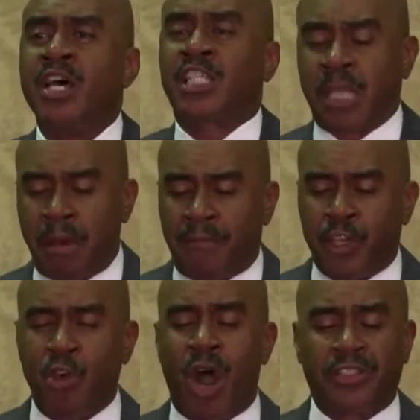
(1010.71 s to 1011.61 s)
Some of
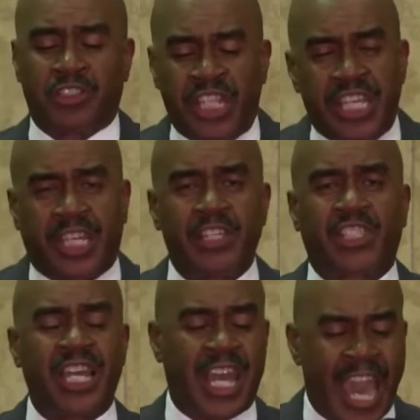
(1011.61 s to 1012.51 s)
you are
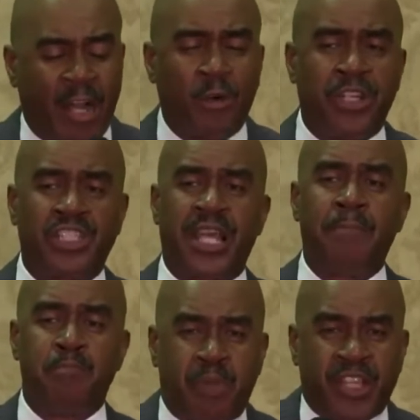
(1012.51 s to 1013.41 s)
deacons and elders
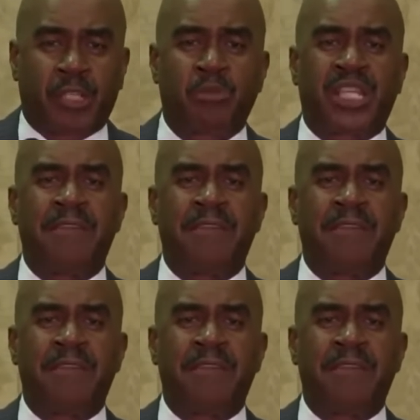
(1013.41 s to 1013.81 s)
and bishops